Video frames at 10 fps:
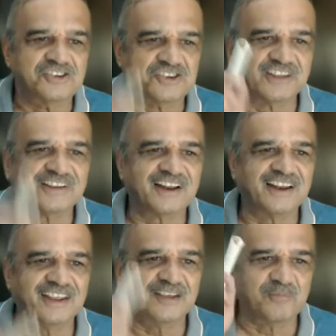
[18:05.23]

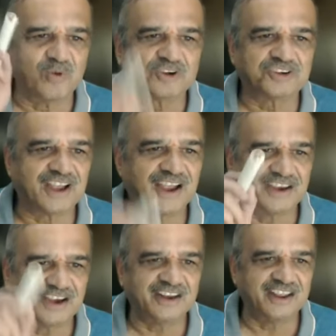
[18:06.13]
Generally, moksha
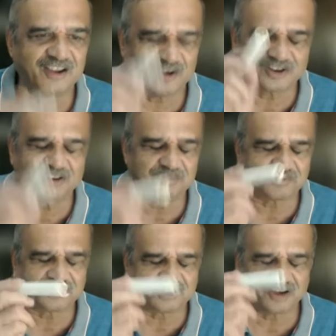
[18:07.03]
heating or the
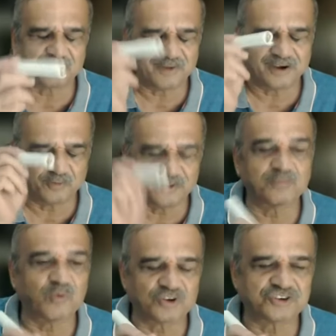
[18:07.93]
treatment with
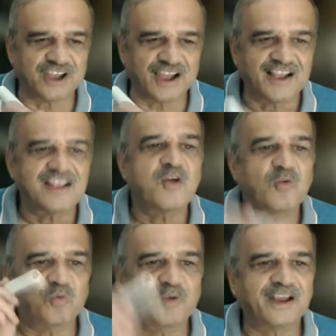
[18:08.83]
moksha,
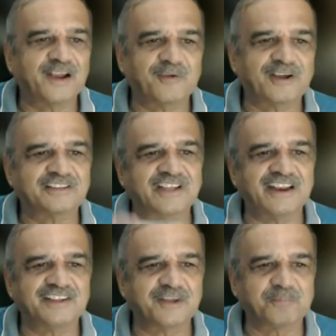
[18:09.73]
wherever there
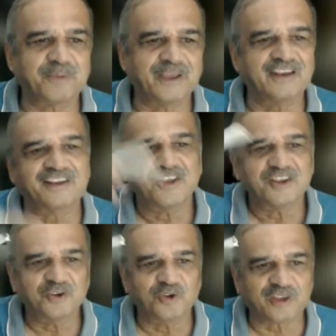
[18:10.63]
is a pain,
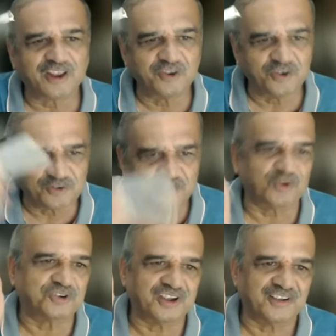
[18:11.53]
you can use
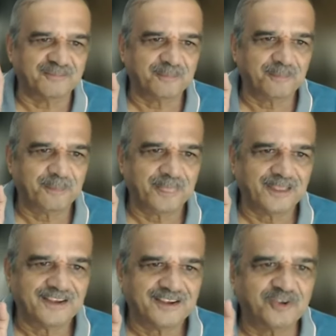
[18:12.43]
moksha.
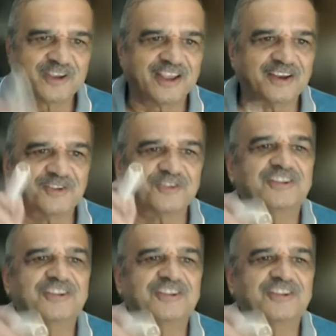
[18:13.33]
You can use